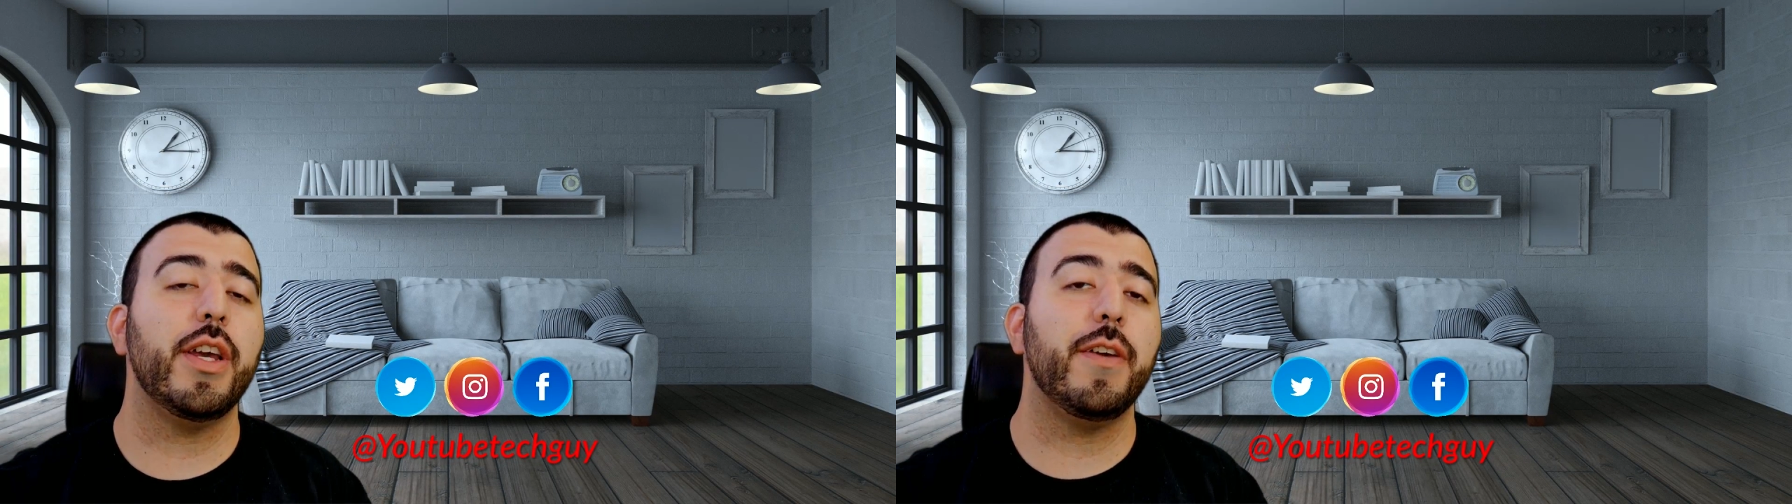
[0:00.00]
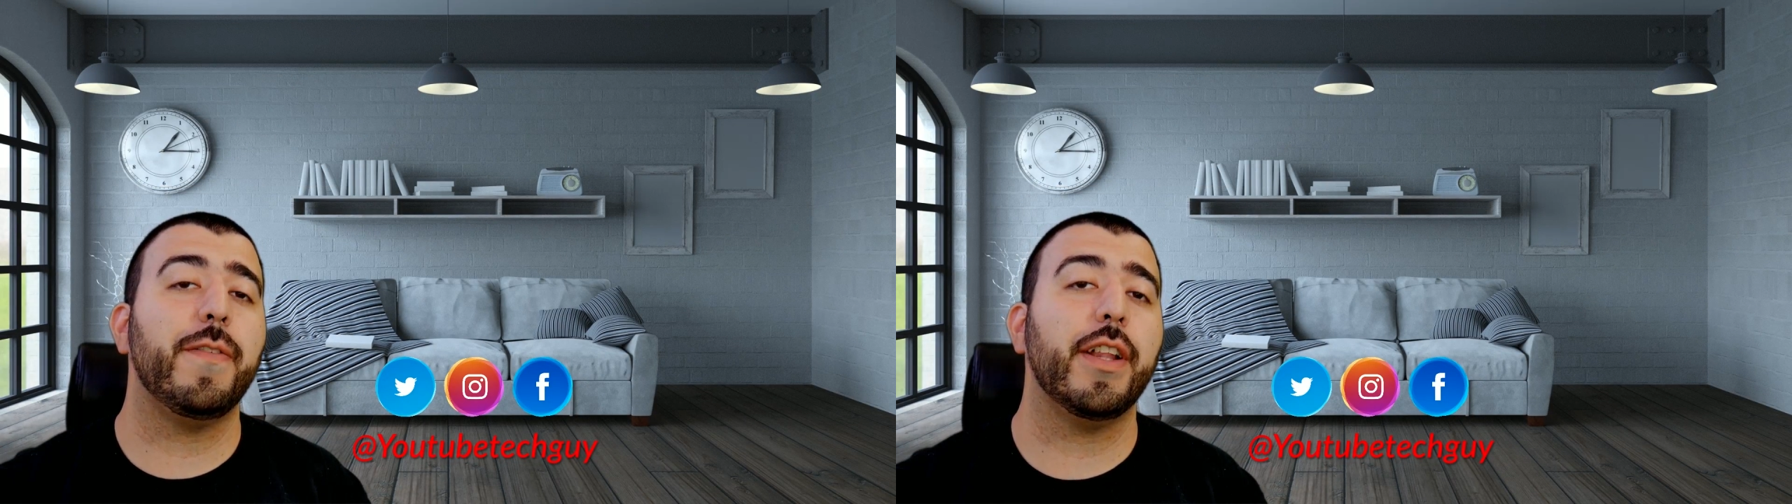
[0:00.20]

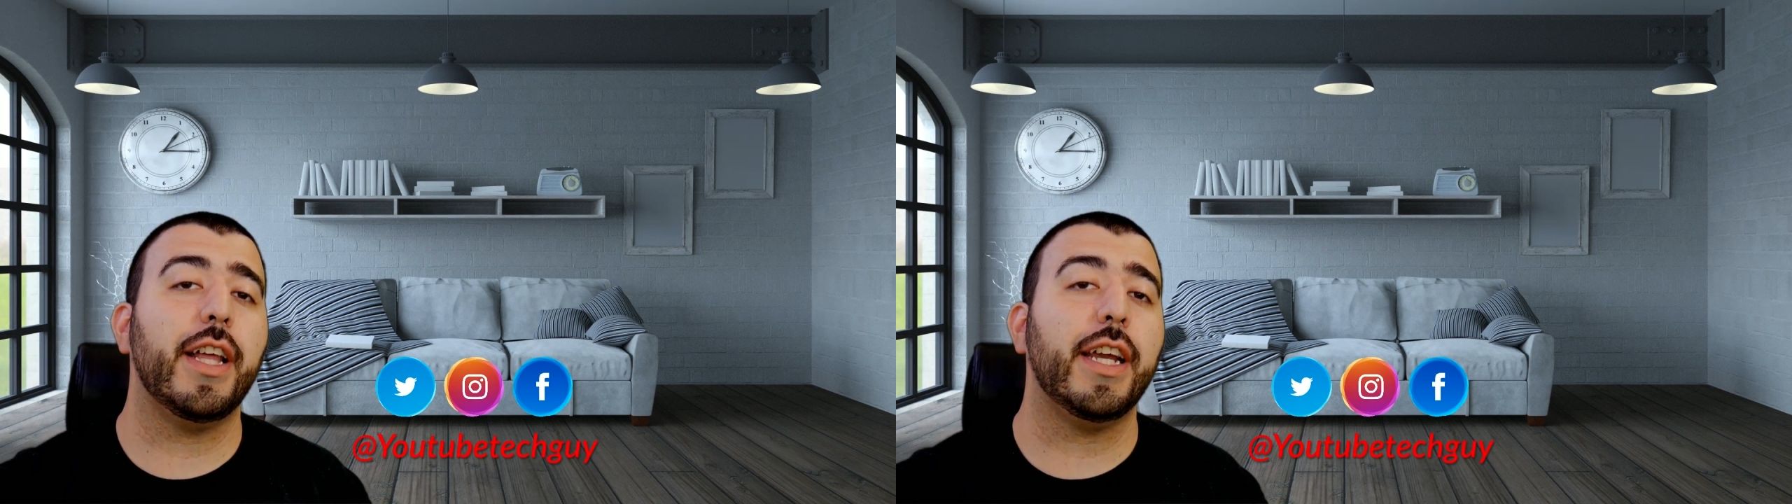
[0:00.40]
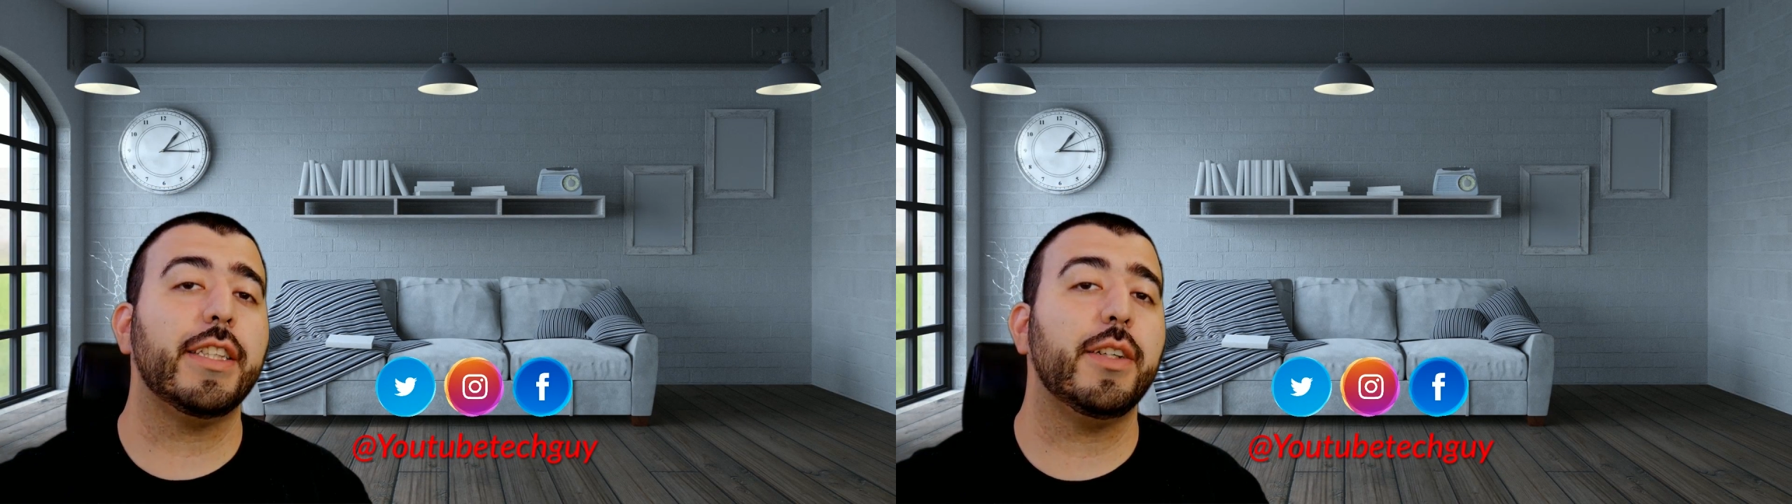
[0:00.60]
If you
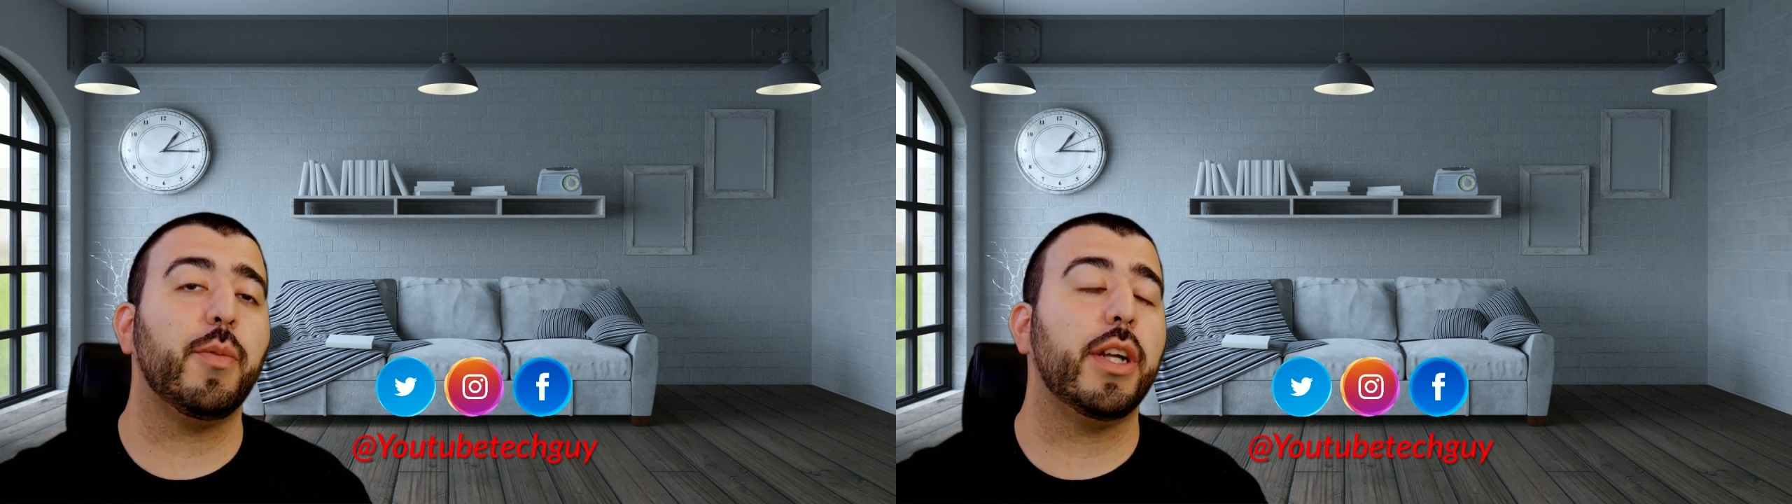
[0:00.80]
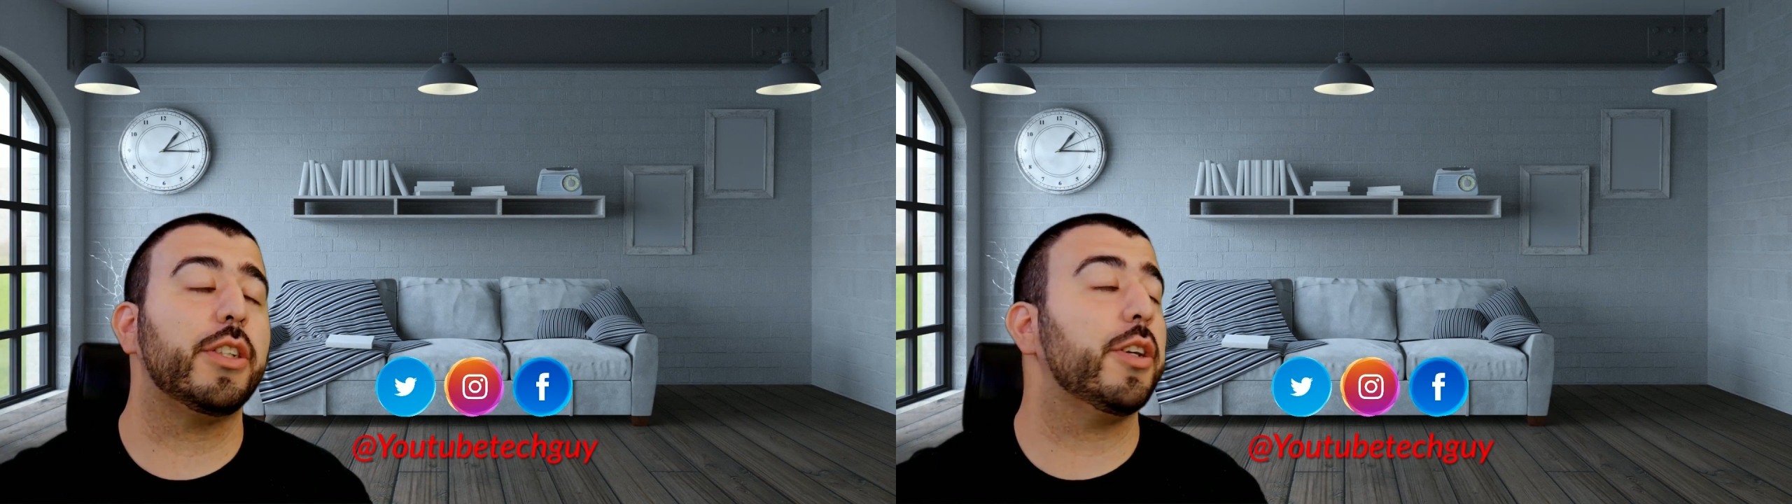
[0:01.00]
liked it, why
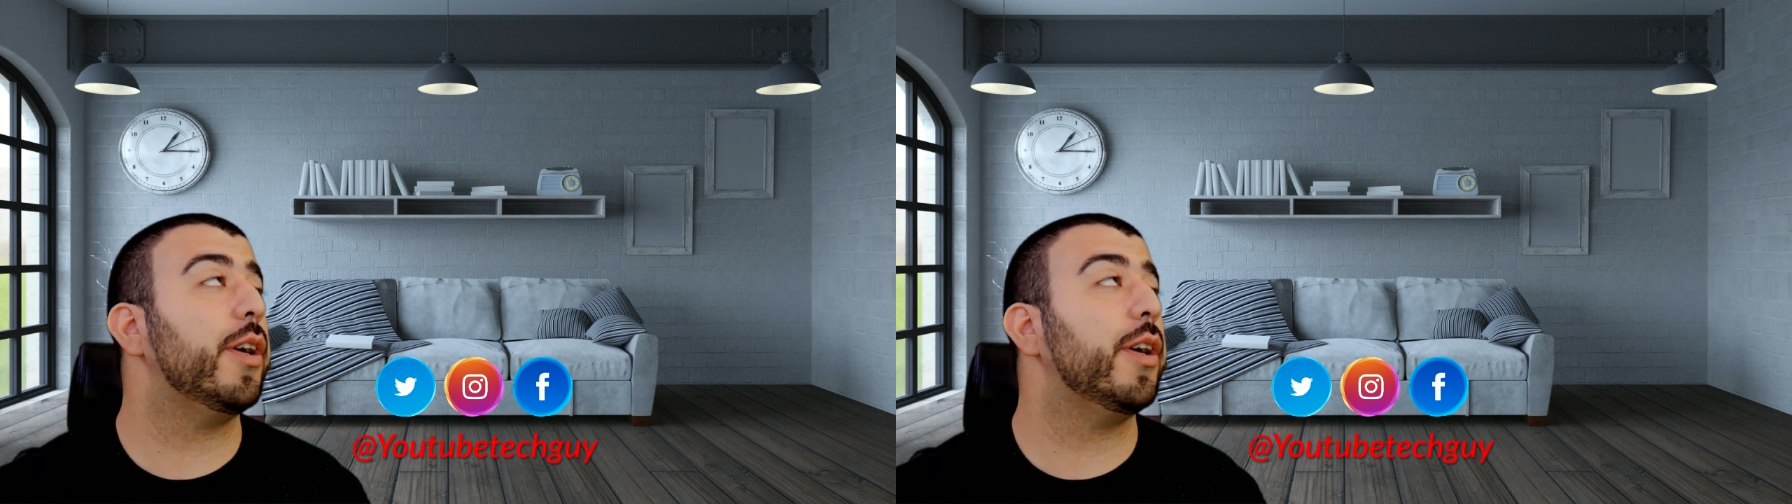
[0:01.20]
don't you go